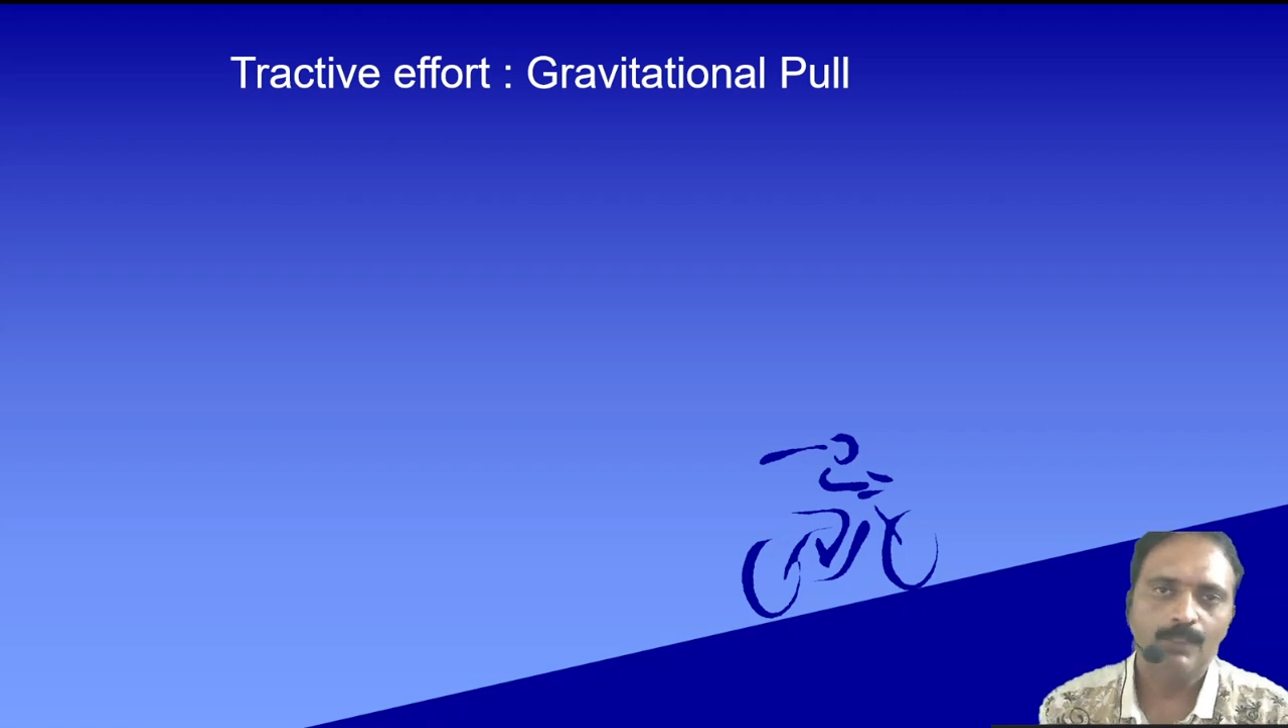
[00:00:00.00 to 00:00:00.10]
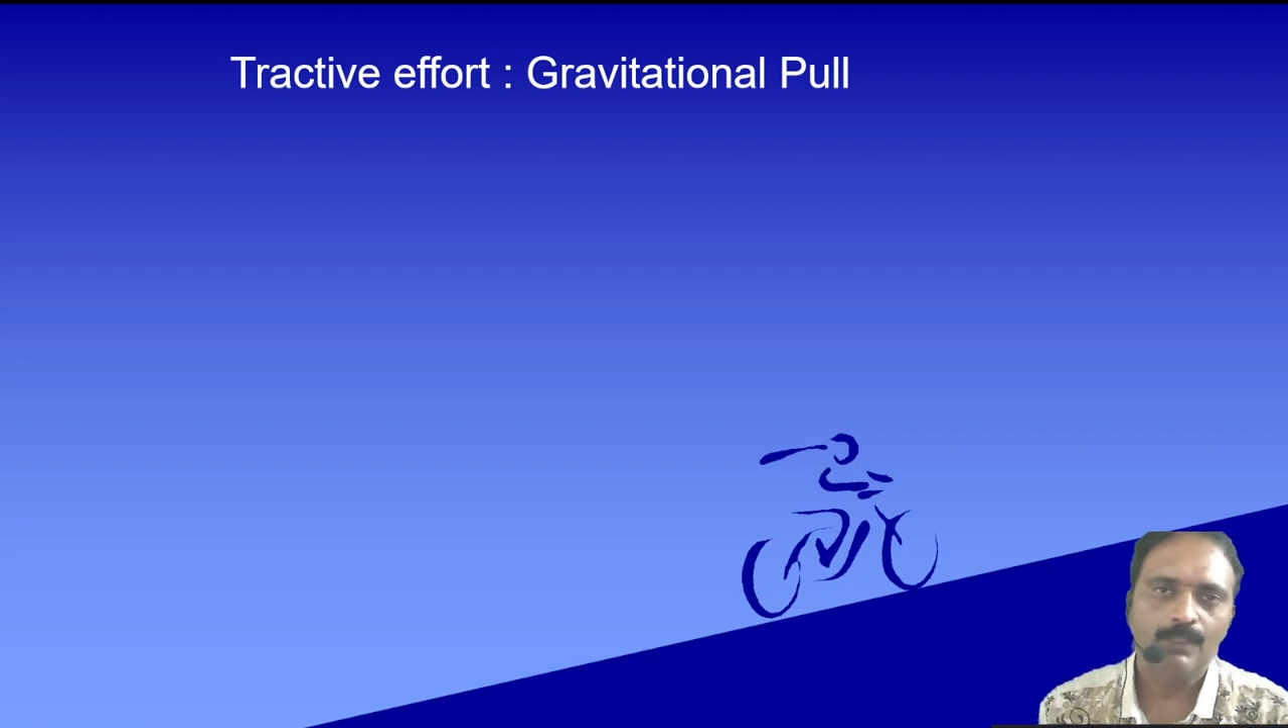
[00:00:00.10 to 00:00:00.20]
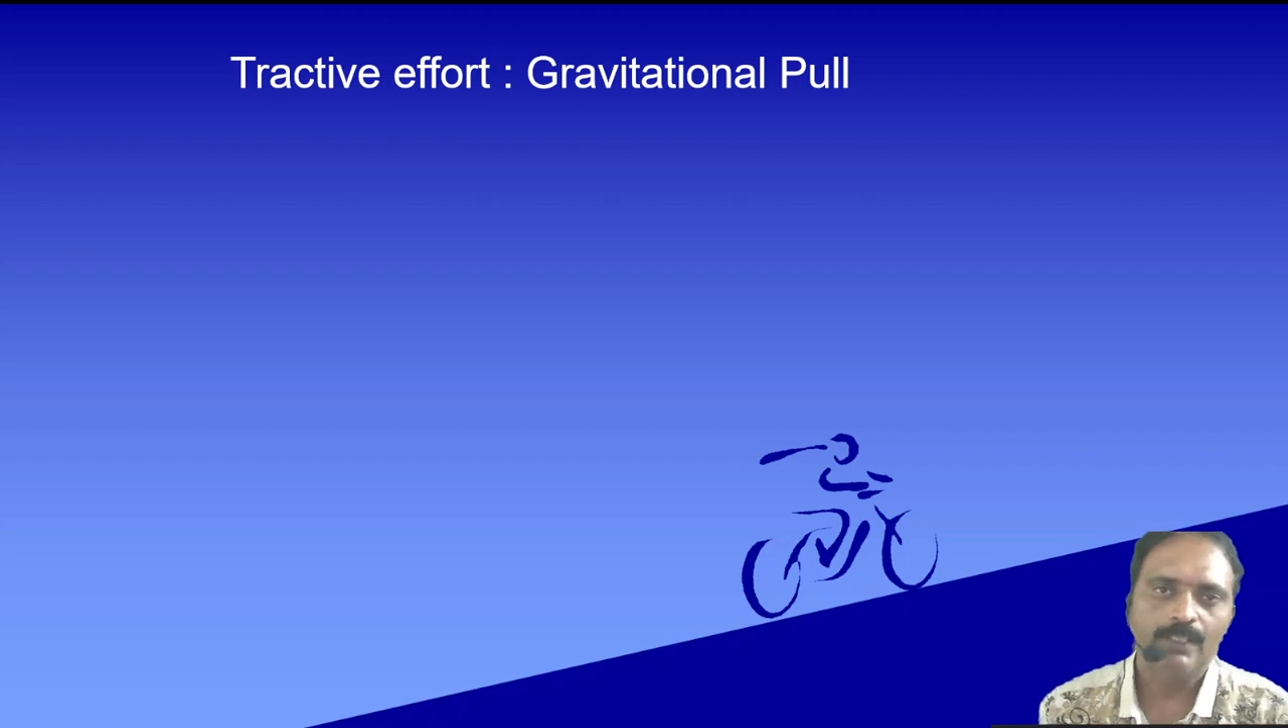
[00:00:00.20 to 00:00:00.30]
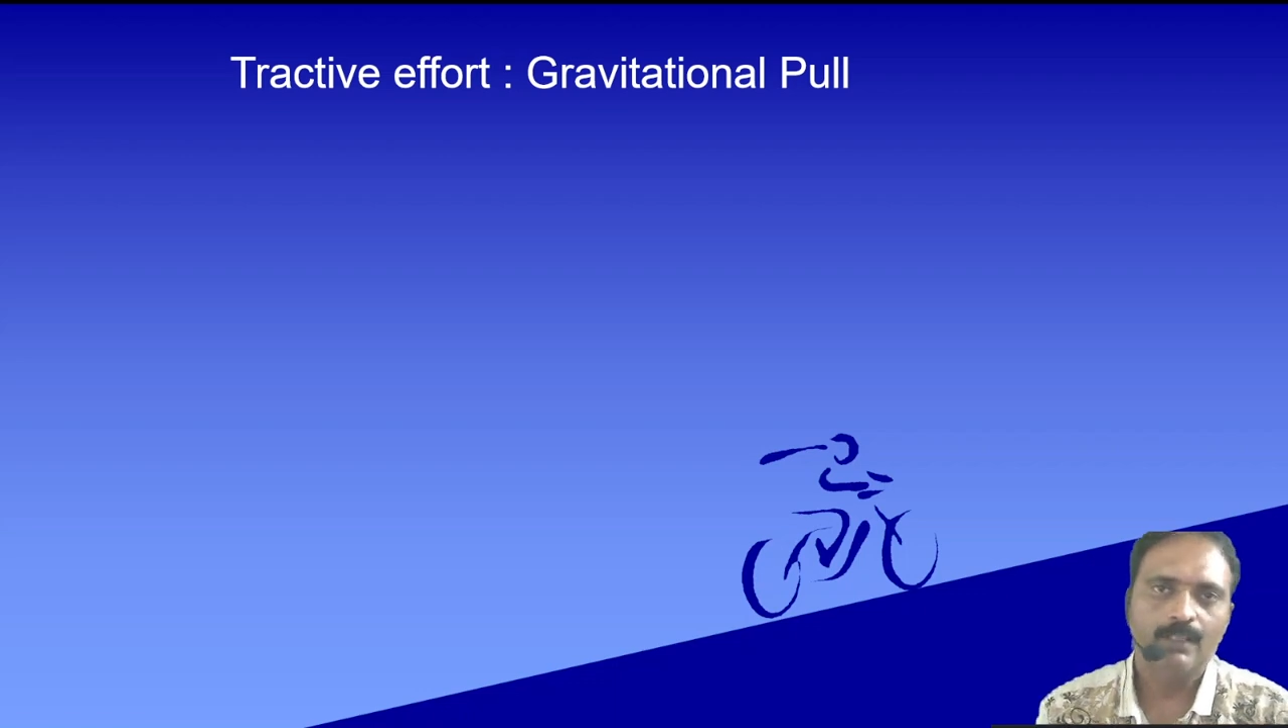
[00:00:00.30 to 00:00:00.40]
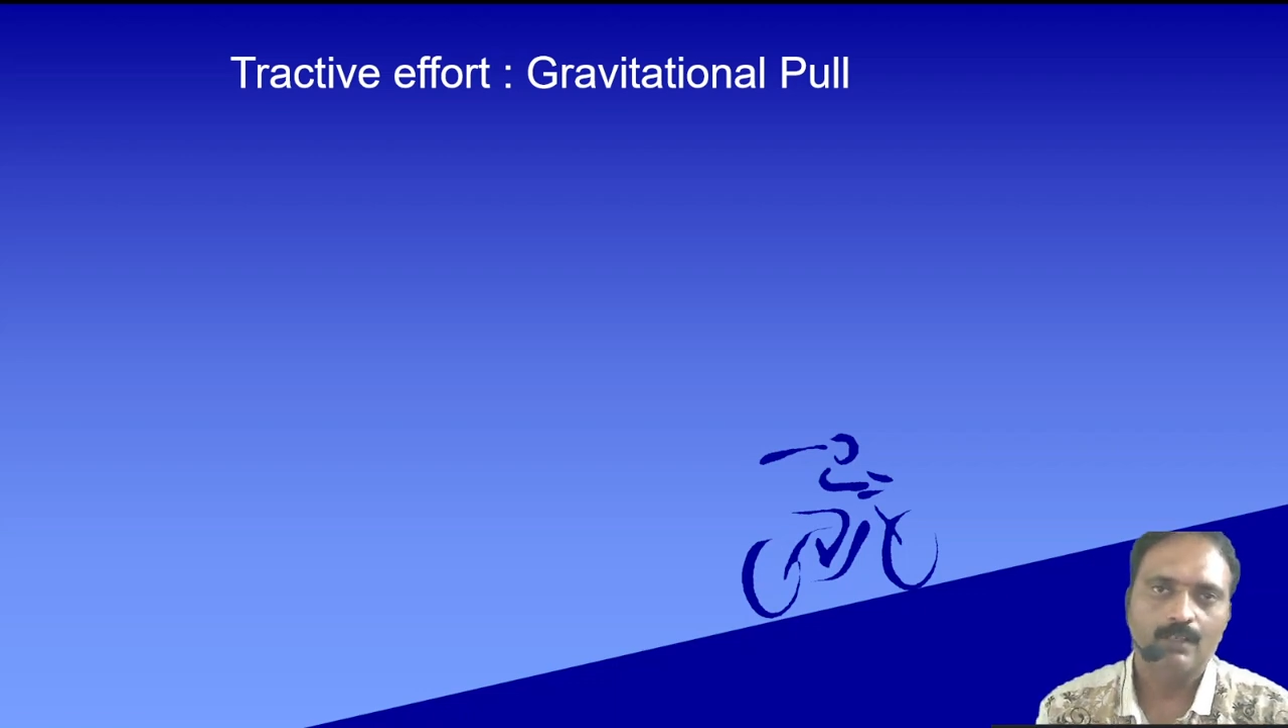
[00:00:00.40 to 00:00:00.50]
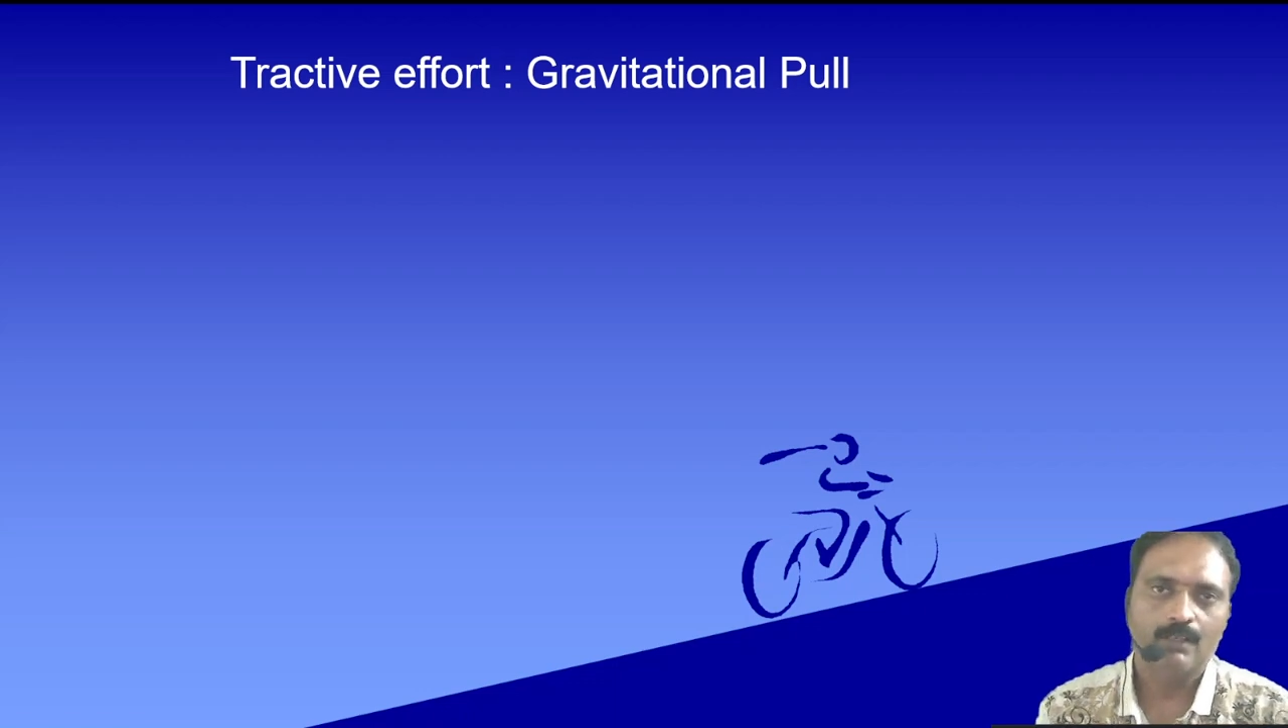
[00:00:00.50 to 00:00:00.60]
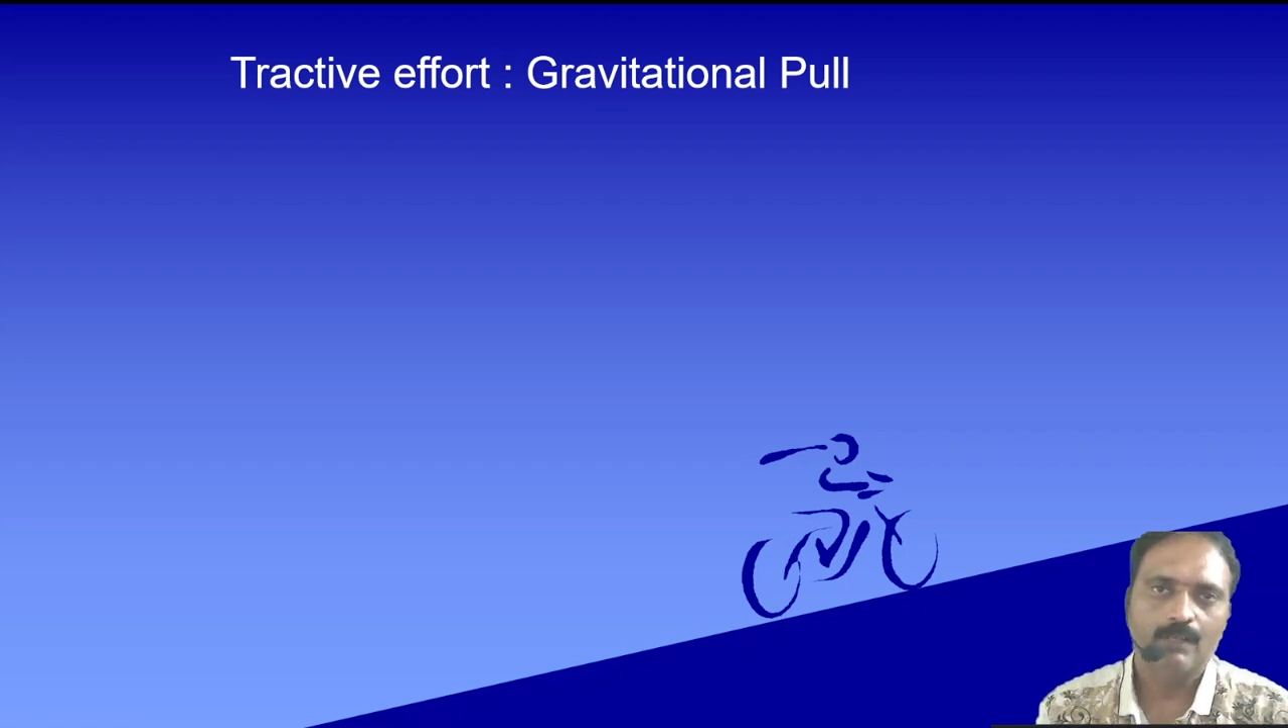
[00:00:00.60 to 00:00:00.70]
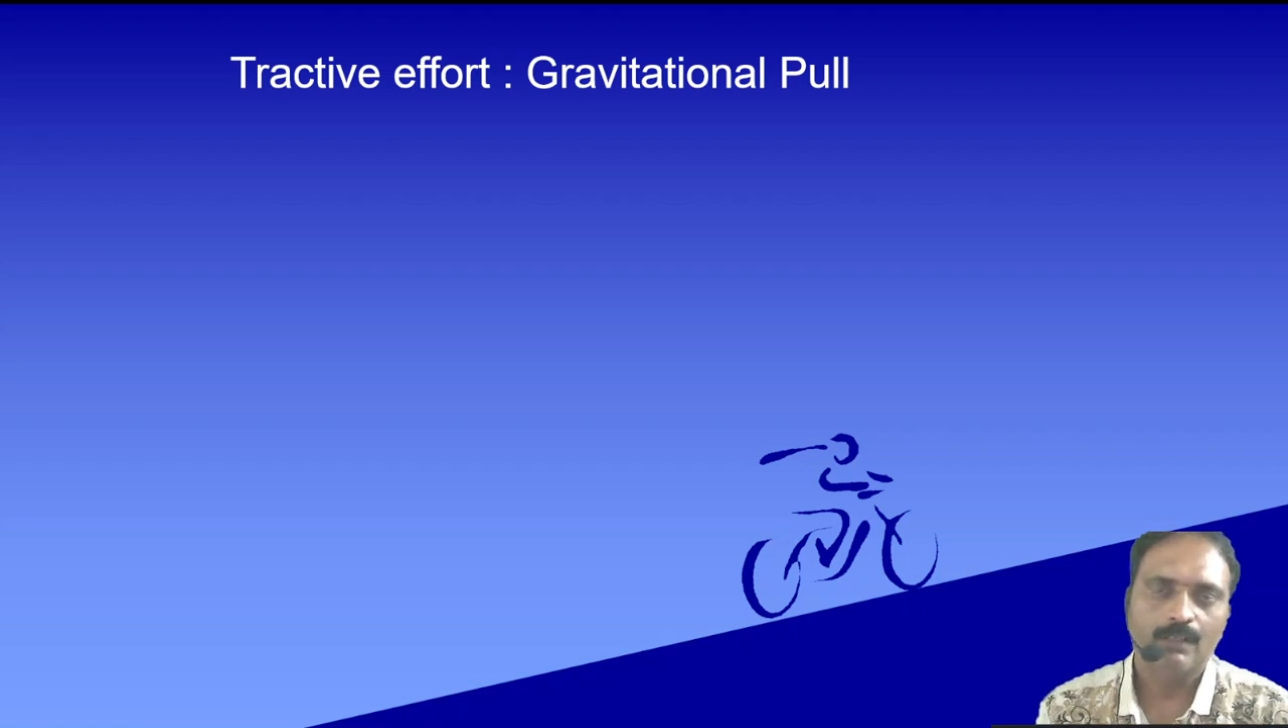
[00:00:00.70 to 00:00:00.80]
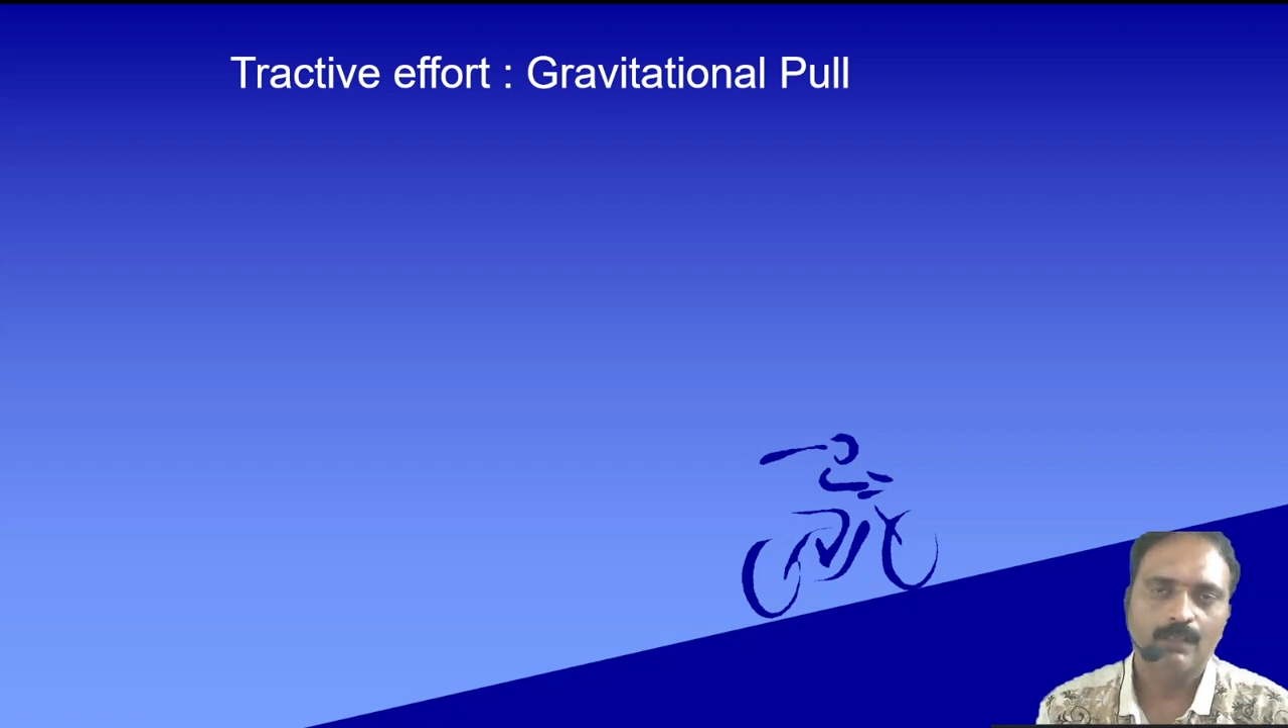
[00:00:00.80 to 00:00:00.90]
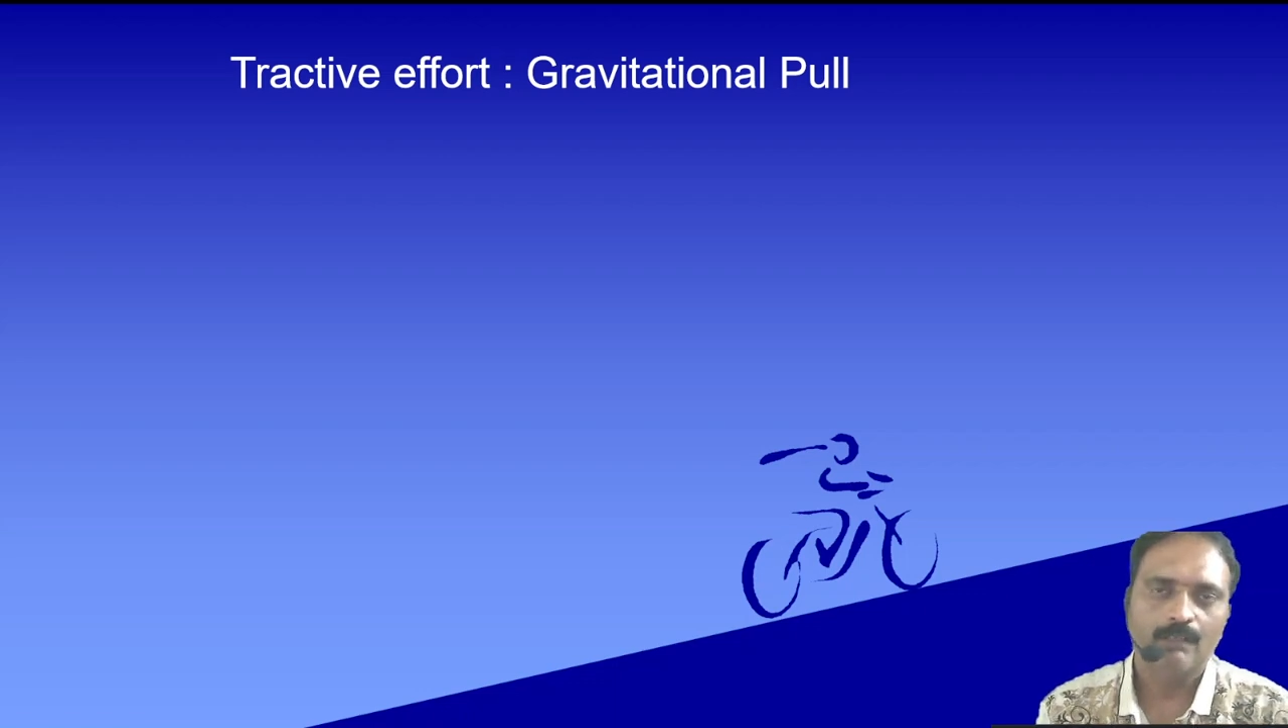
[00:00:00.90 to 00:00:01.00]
when the vehicle